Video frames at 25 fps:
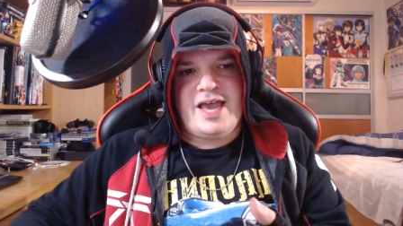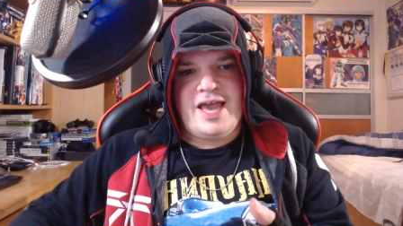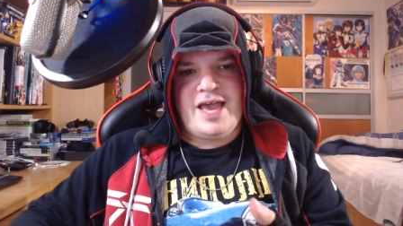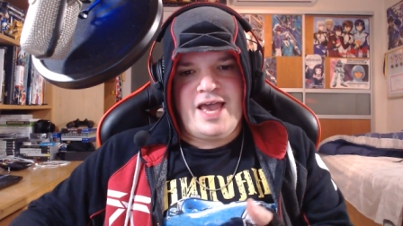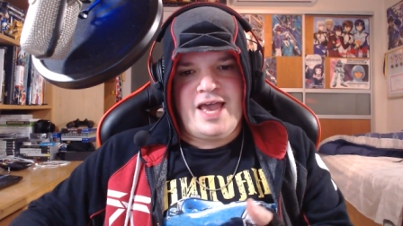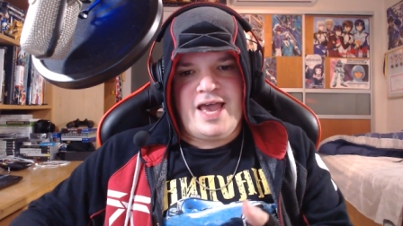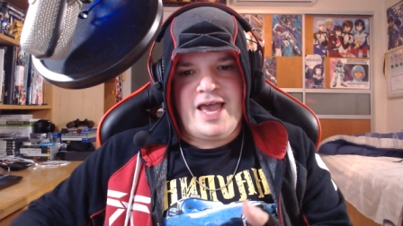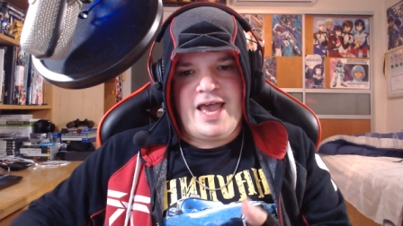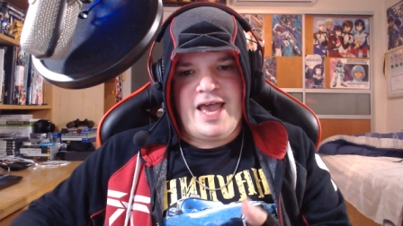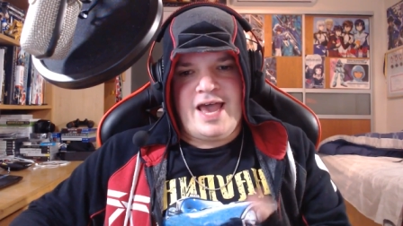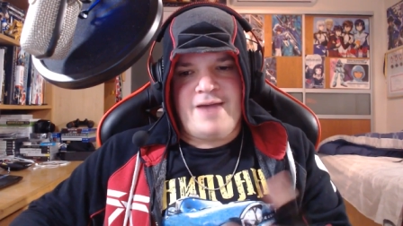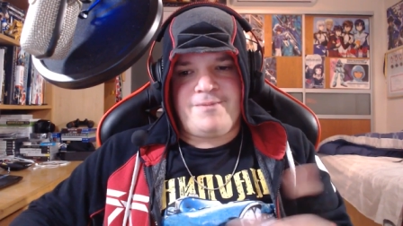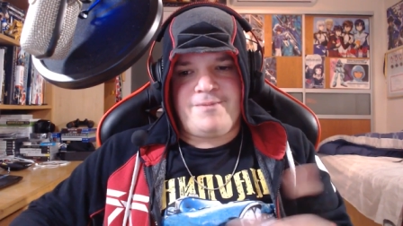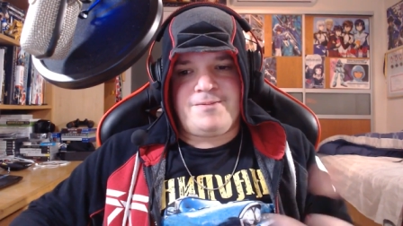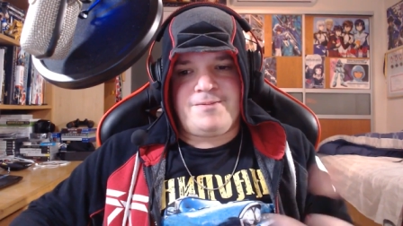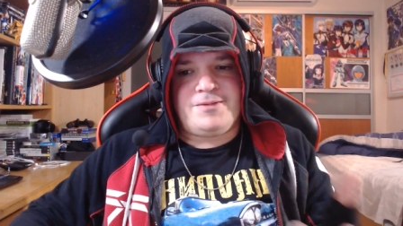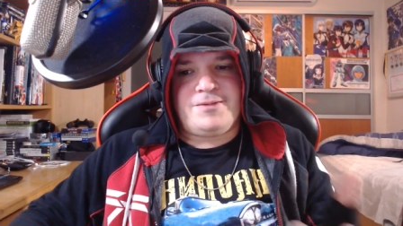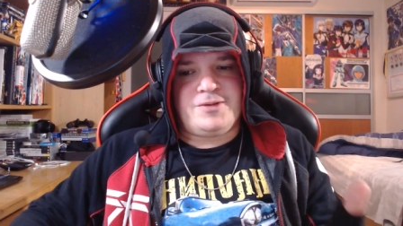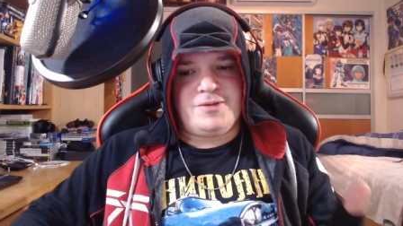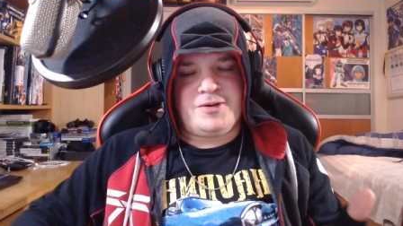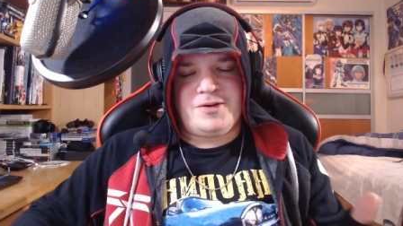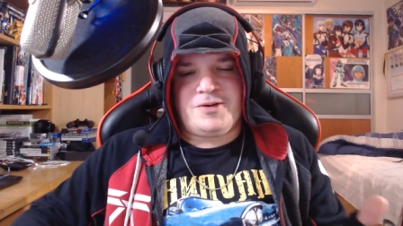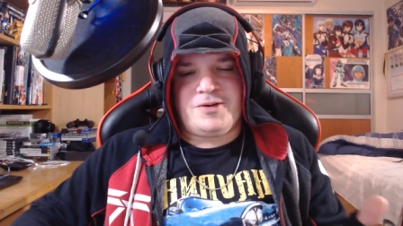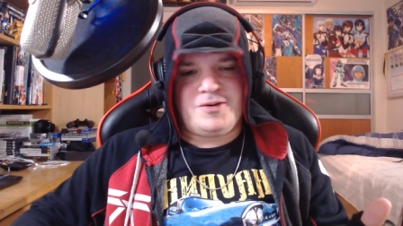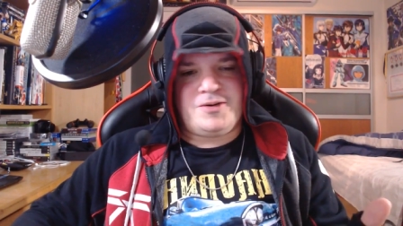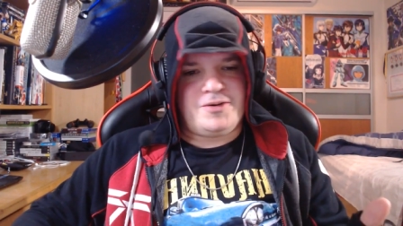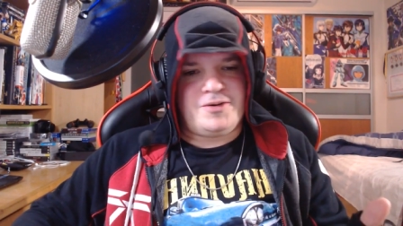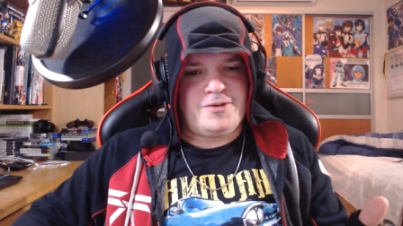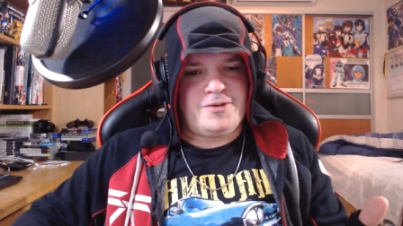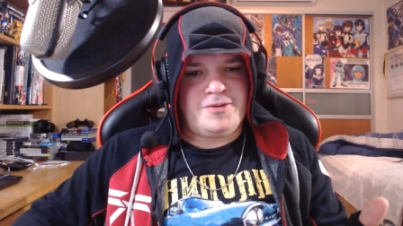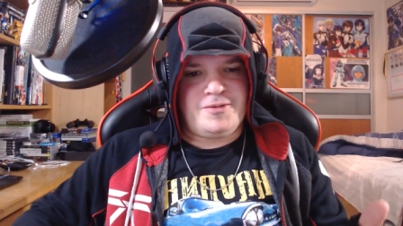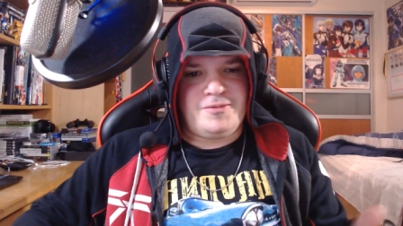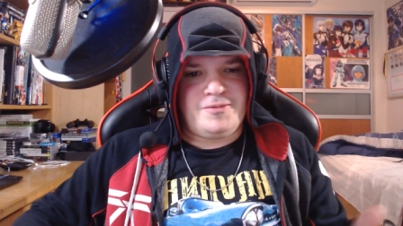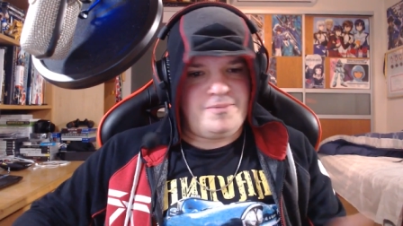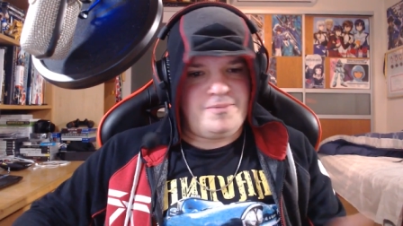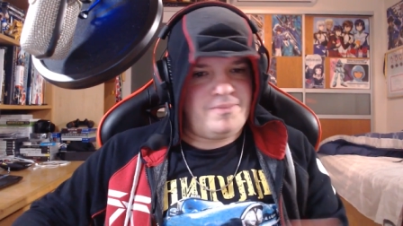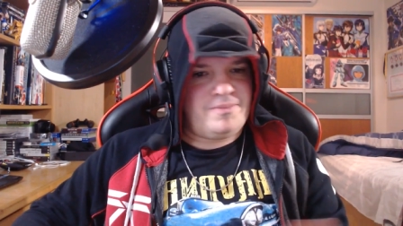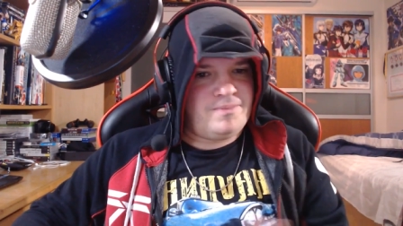
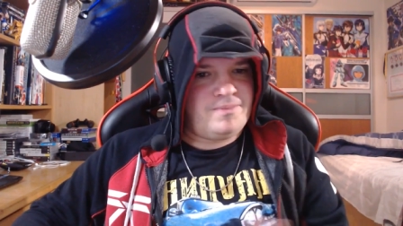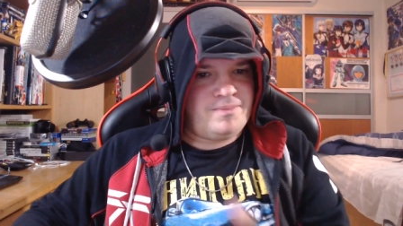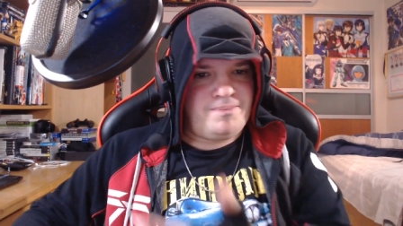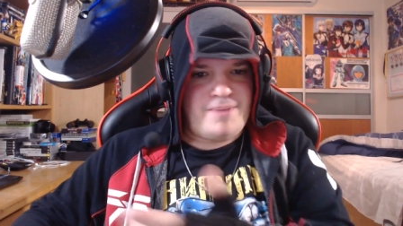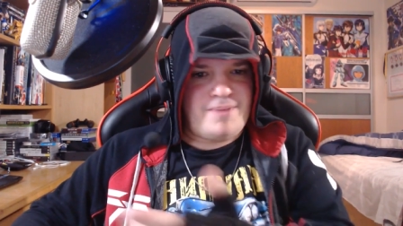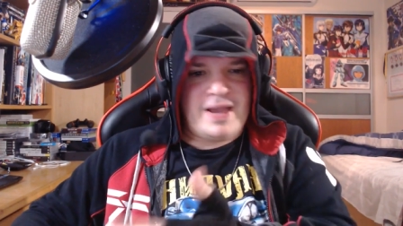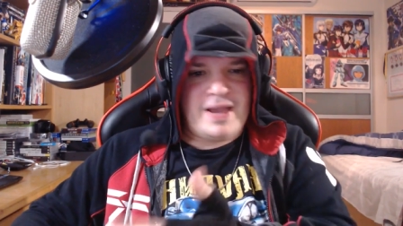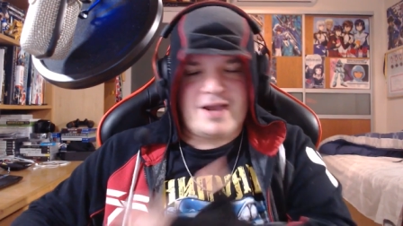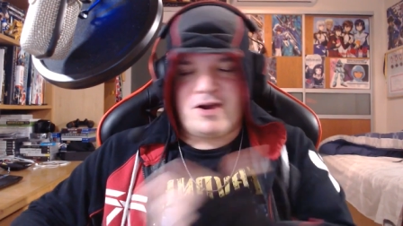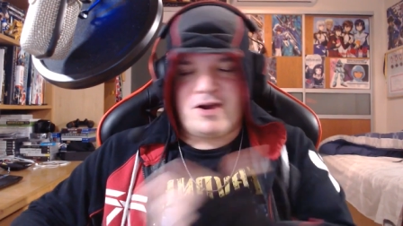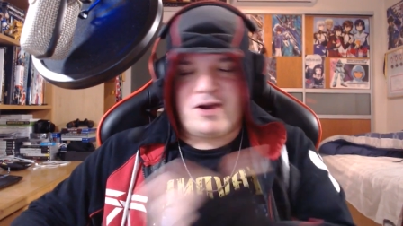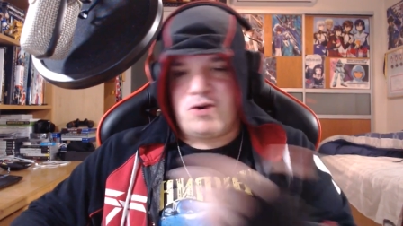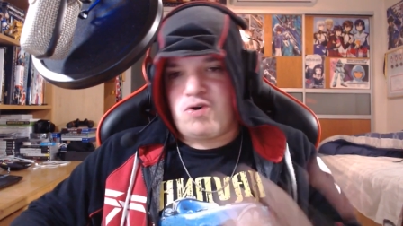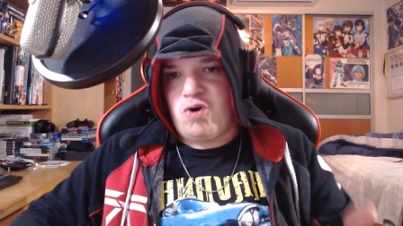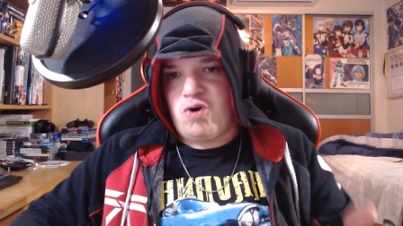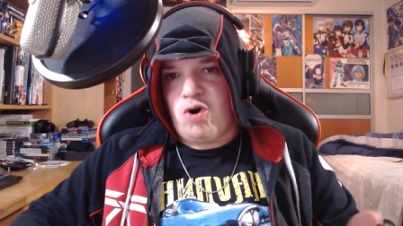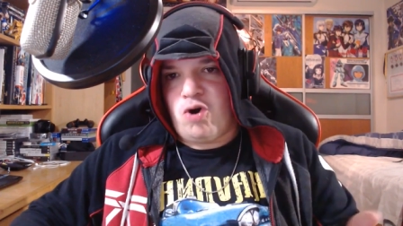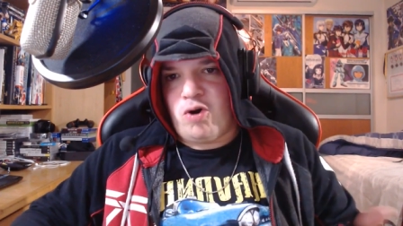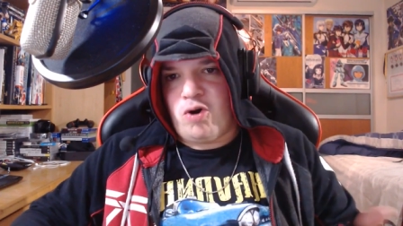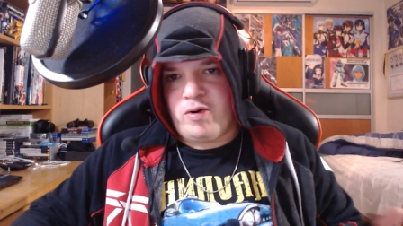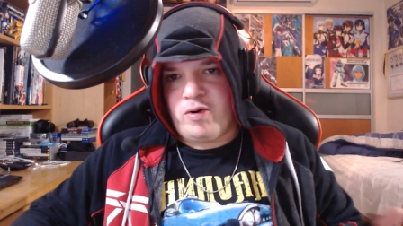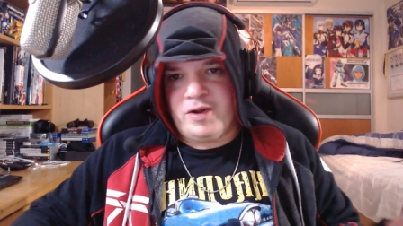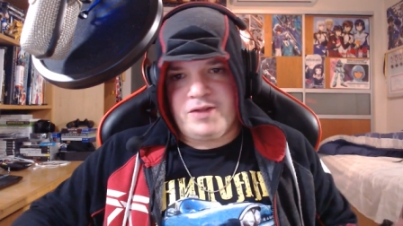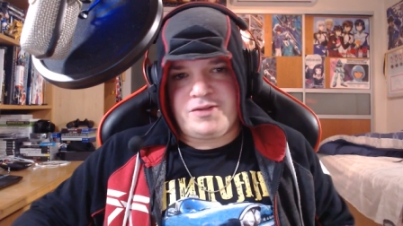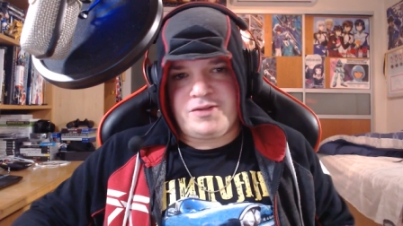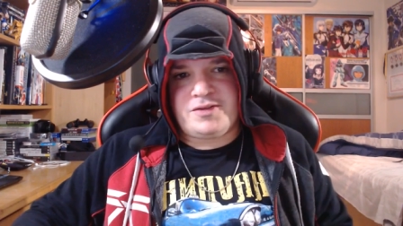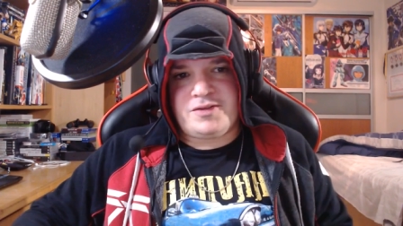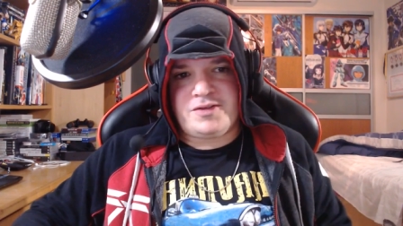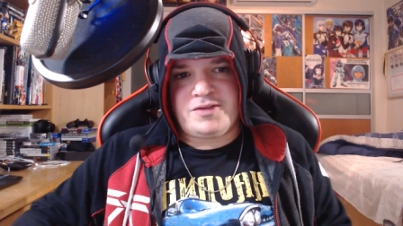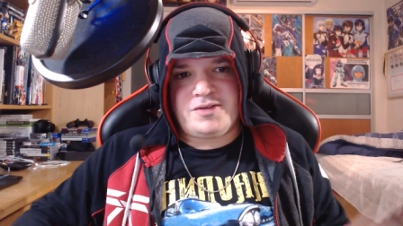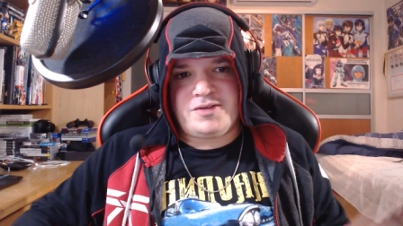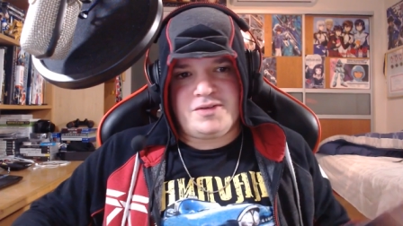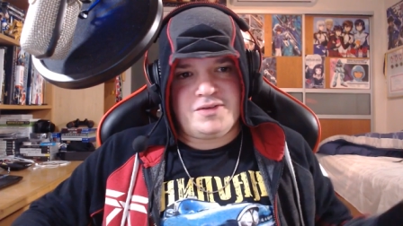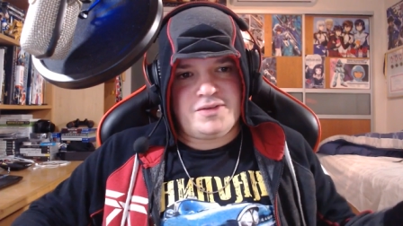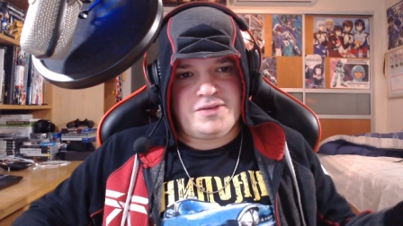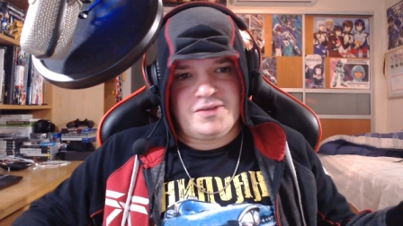after back on chorus,